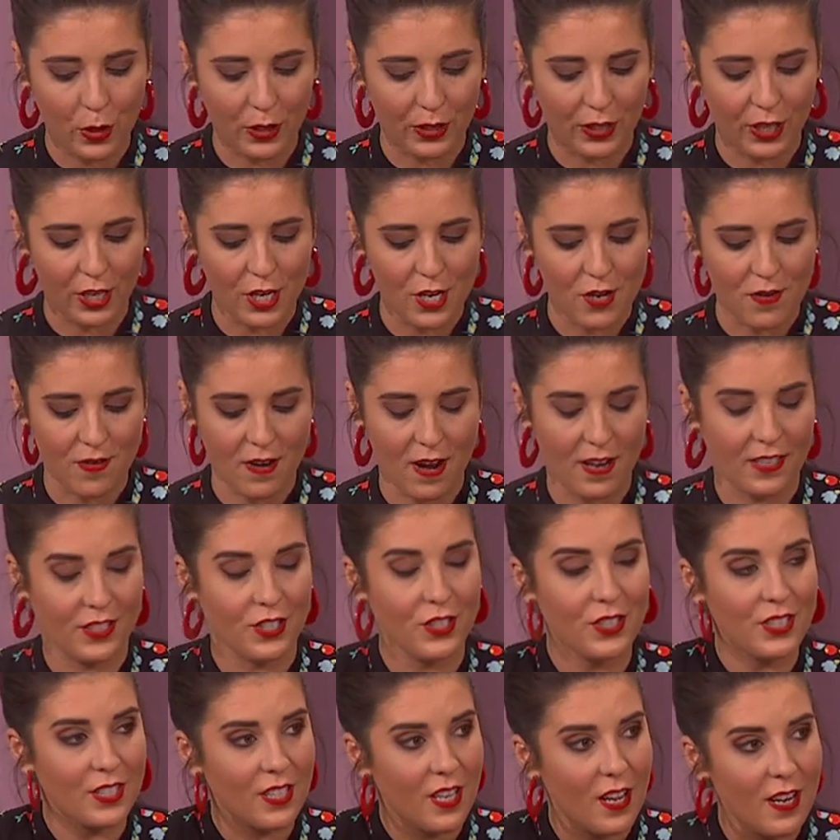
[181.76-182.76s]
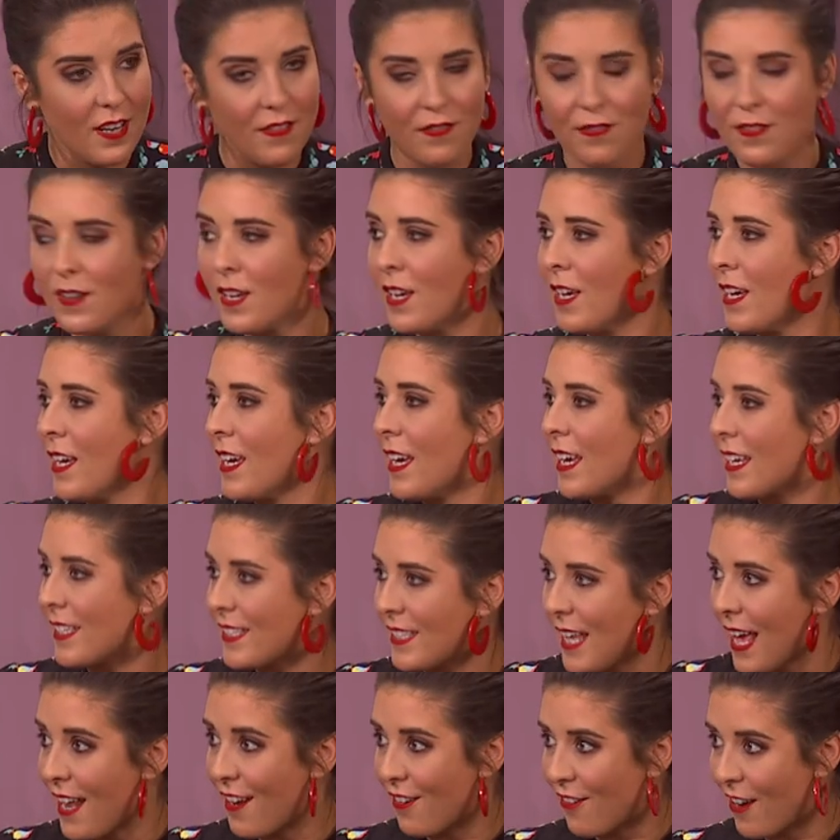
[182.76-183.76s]
water earlier on, just to kind of
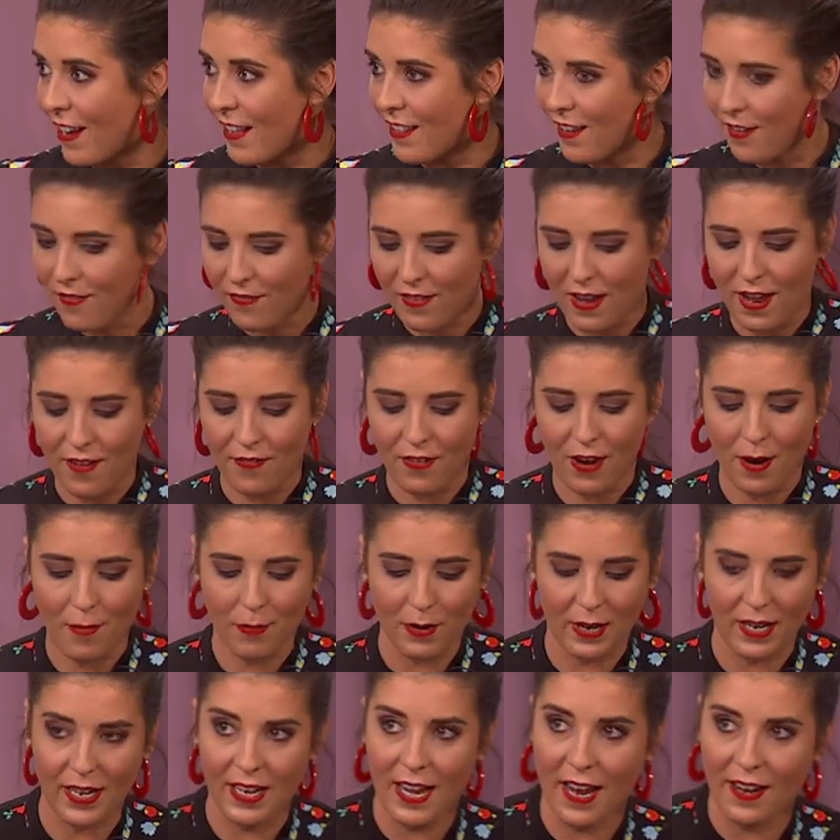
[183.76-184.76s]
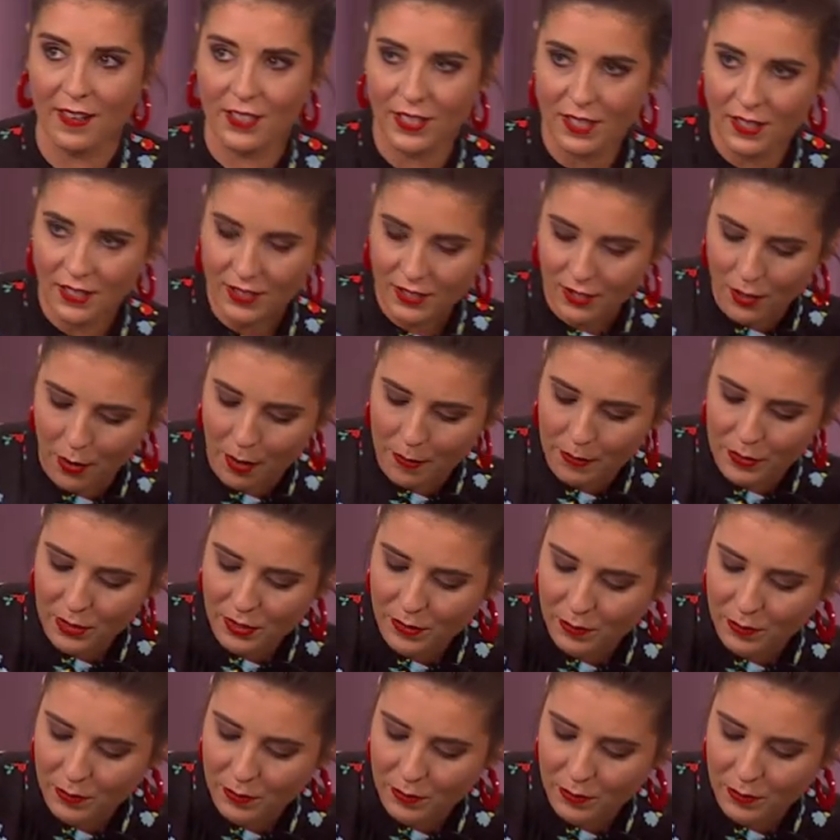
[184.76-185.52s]
accelerate their flavour and bring it out. So I'm